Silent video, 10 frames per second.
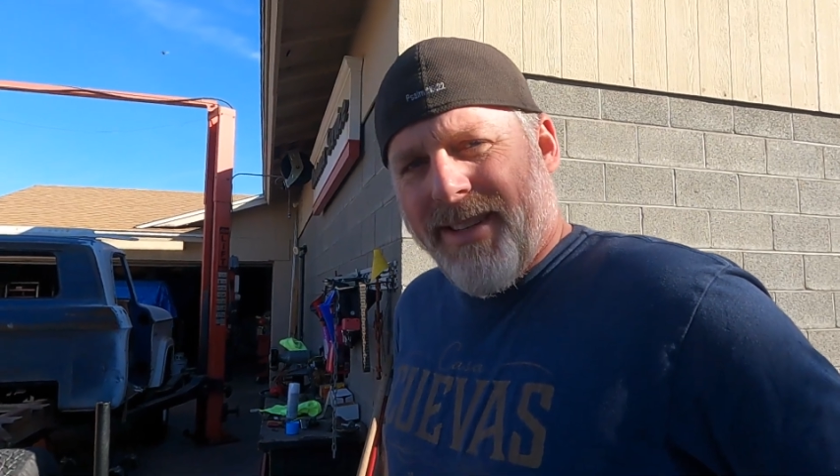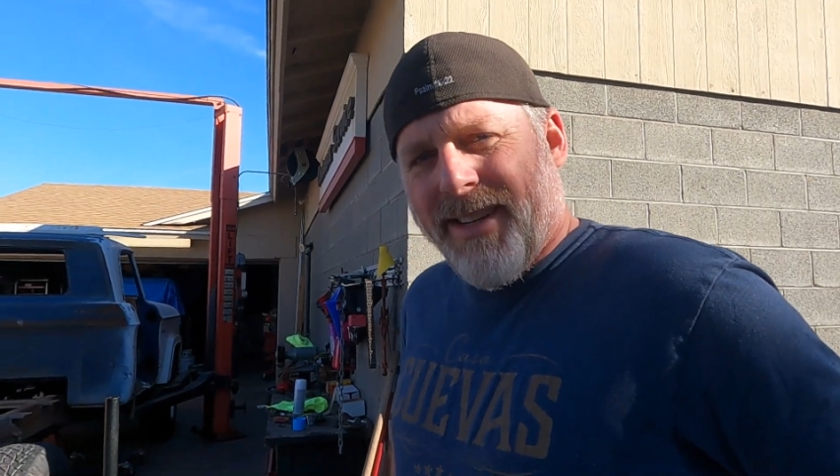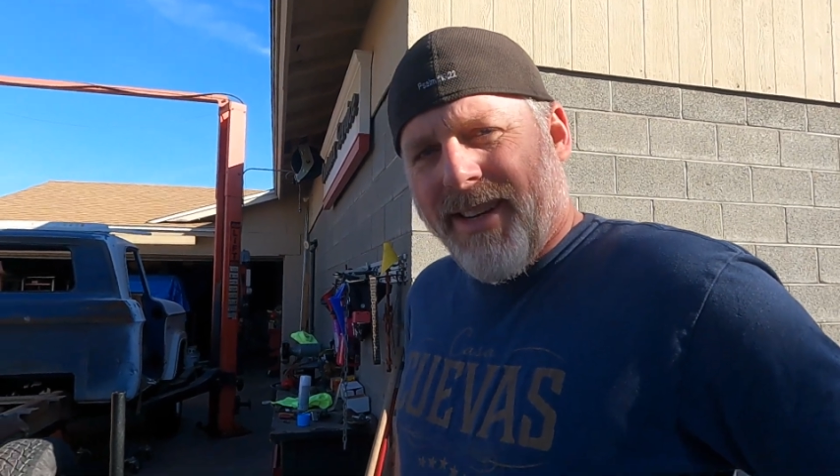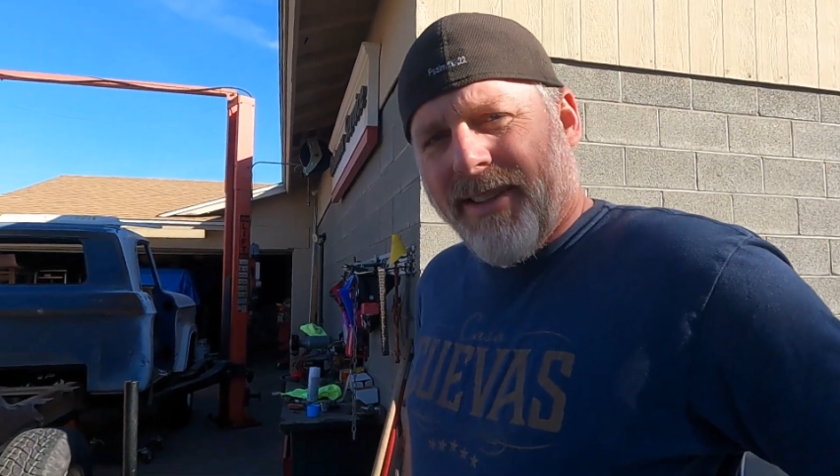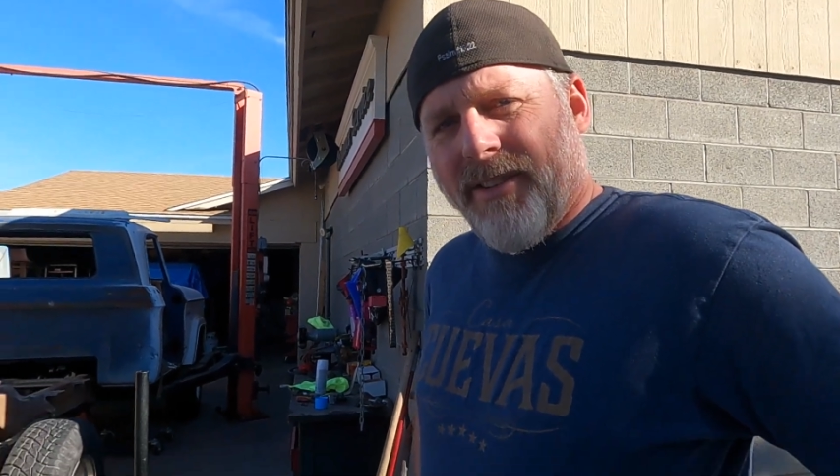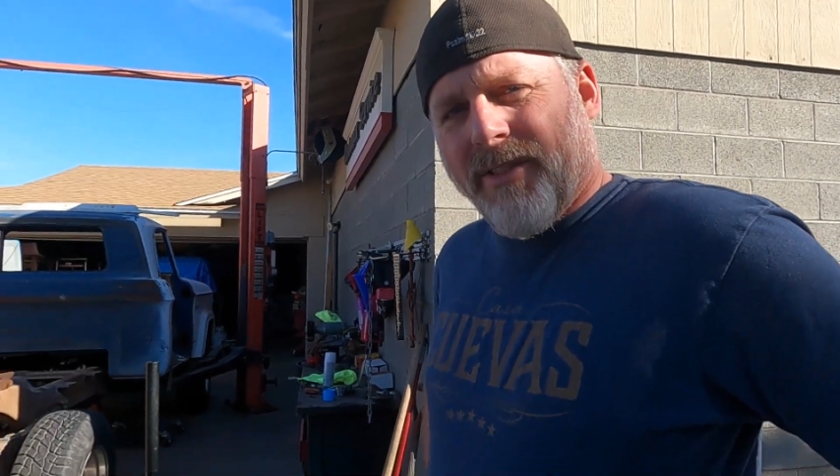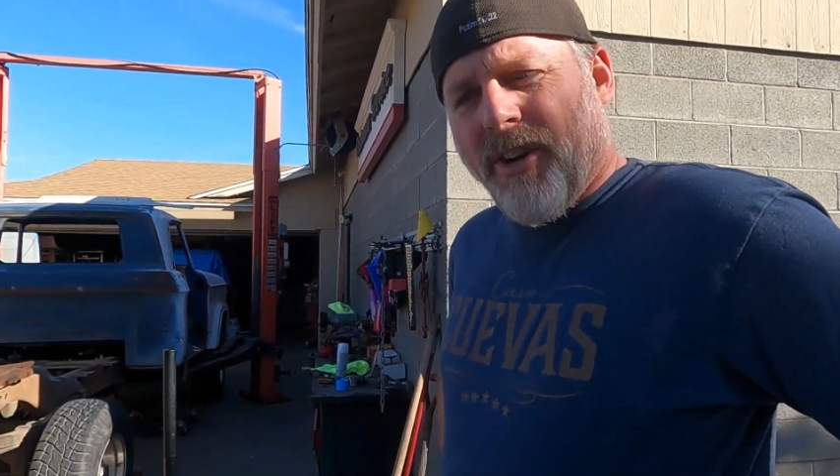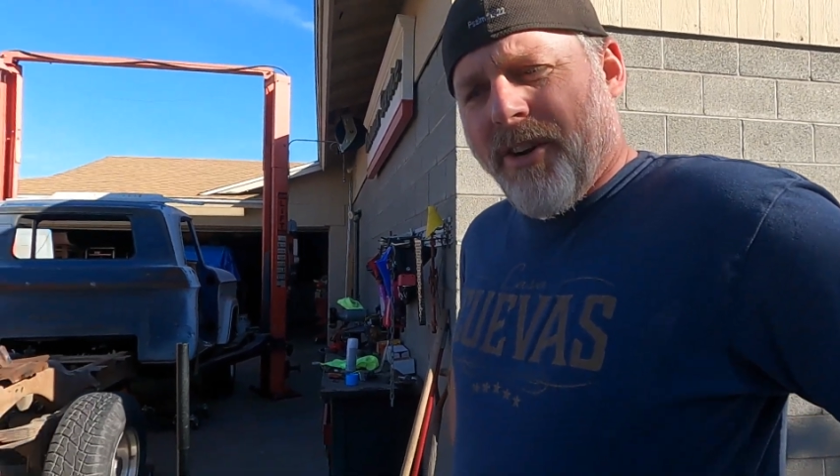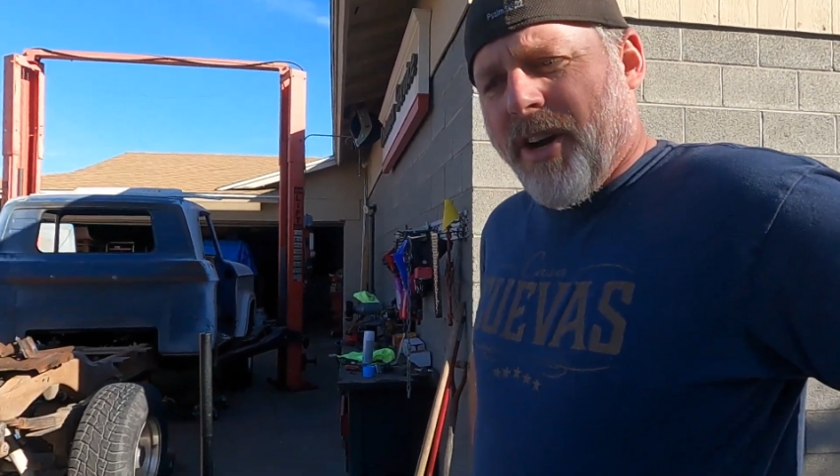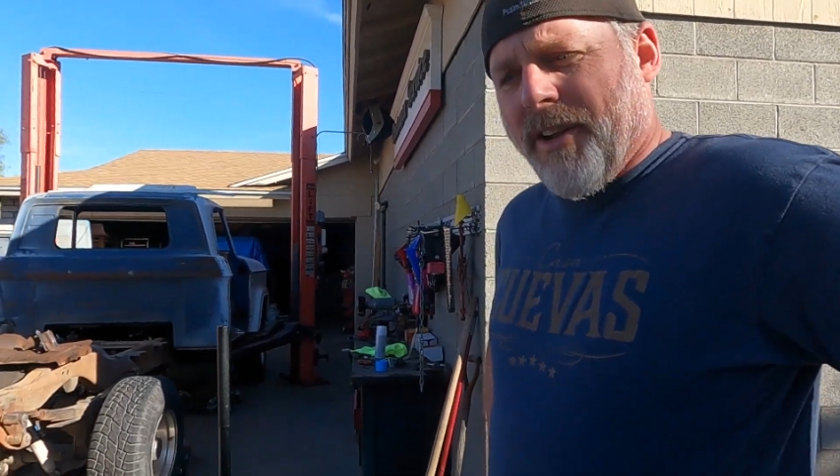I got this
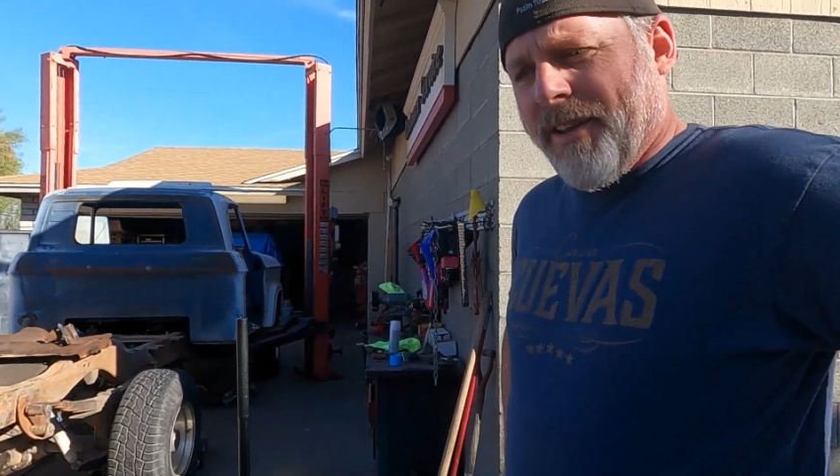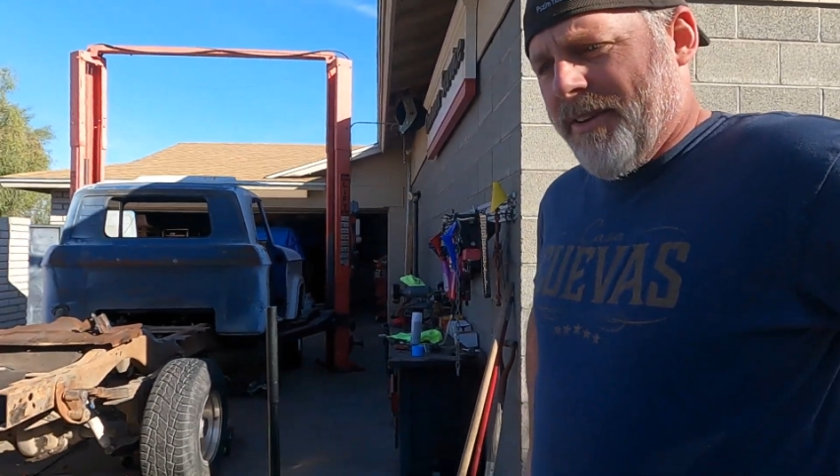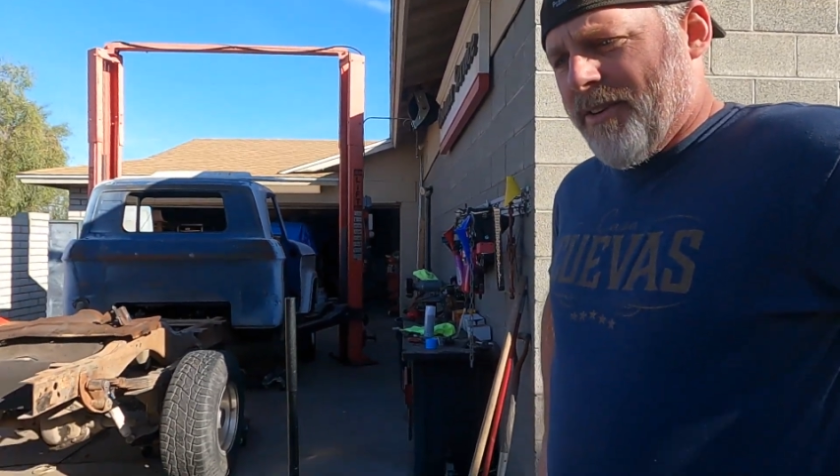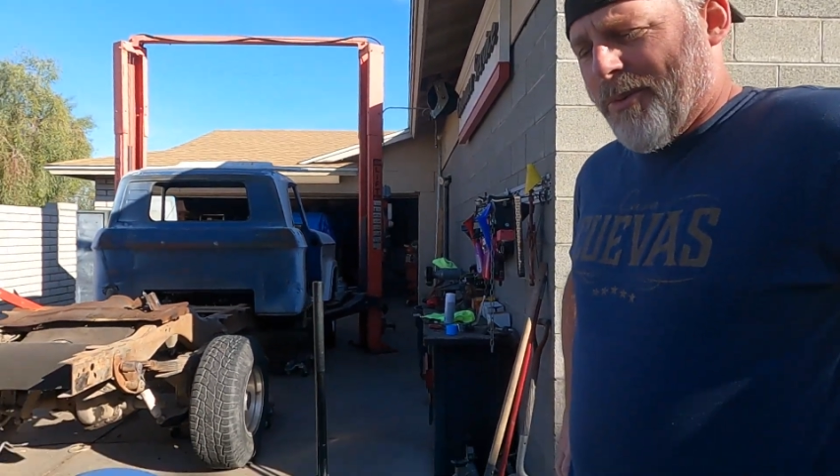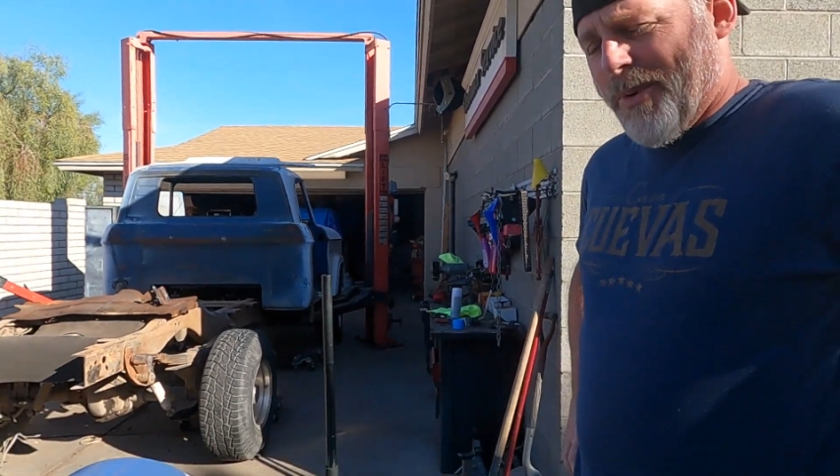car dolly a